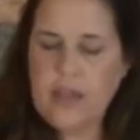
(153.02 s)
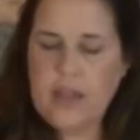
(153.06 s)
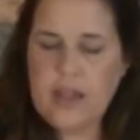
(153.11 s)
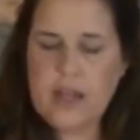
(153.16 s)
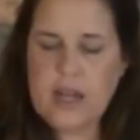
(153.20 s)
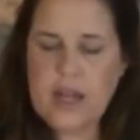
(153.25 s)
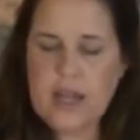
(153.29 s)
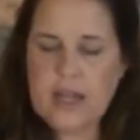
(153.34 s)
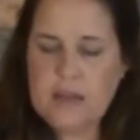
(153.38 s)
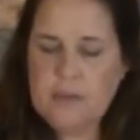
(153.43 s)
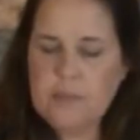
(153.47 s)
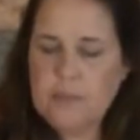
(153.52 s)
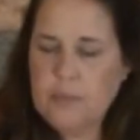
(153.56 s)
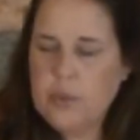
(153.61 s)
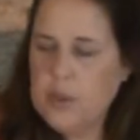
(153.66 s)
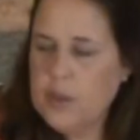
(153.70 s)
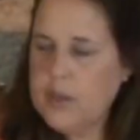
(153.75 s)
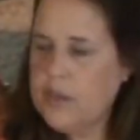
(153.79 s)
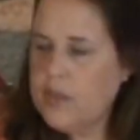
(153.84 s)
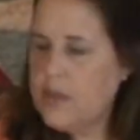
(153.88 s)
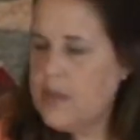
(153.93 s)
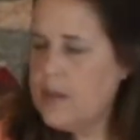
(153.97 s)
Then I
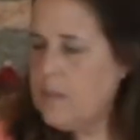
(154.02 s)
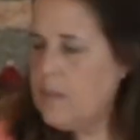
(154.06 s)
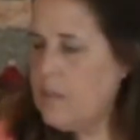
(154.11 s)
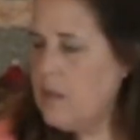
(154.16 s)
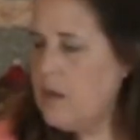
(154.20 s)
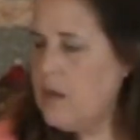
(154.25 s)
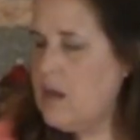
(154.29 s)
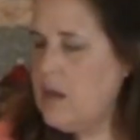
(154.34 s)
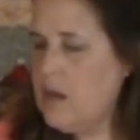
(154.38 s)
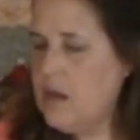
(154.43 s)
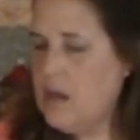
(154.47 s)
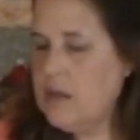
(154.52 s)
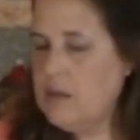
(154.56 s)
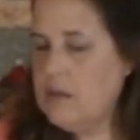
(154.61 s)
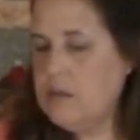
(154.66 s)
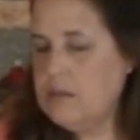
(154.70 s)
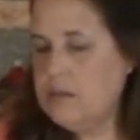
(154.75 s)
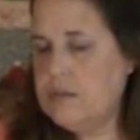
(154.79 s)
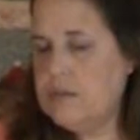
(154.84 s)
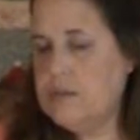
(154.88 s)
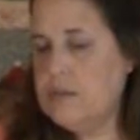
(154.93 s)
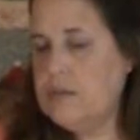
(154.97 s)
put them,
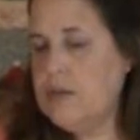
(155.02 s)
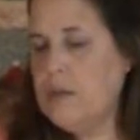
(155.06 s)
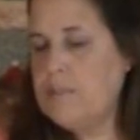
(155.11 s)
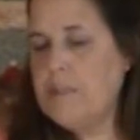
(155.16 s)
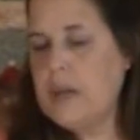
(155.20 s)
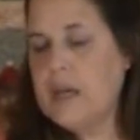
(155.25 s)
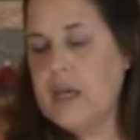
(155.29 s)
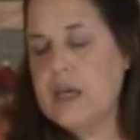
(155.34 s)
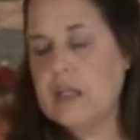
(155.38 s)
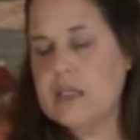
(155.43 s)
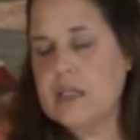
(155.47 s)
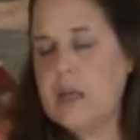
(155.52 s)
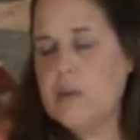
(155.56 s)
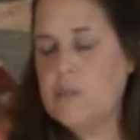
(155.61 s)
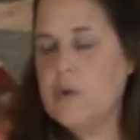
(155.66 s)
because